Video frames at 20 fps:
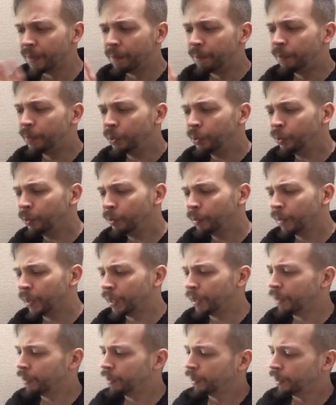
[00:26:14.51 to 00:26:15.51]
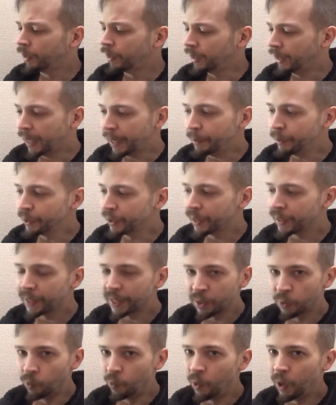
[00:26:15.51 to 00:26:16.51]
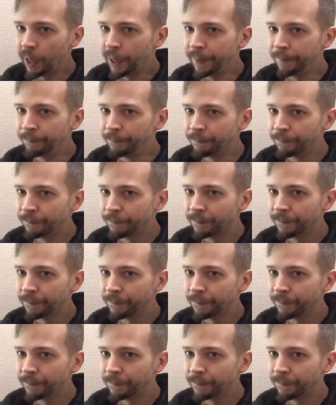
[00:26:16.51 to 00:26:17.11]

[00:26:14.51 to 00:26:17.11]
Boom labels this as 1.